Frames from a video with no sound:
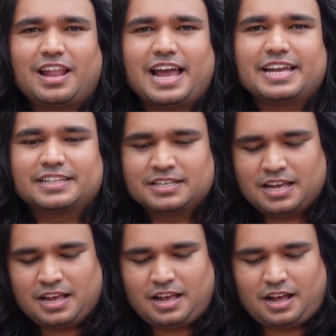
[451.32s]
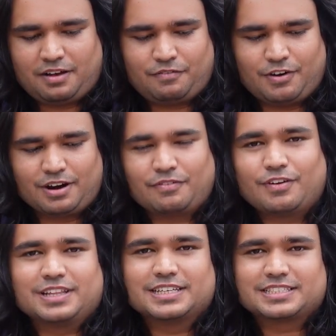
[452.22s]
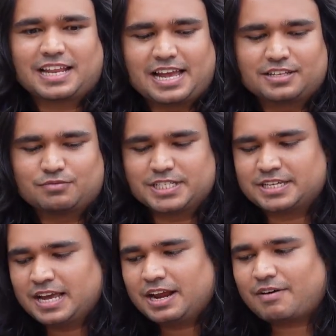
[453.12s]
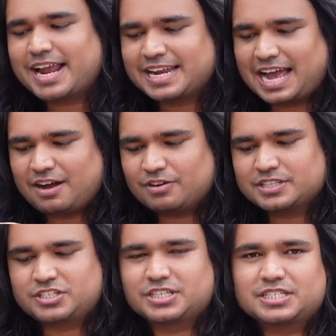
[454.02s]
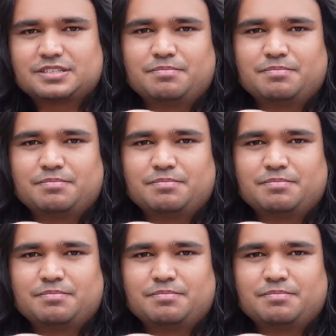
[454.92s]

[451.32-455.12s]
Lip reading: light for this light, which right now it just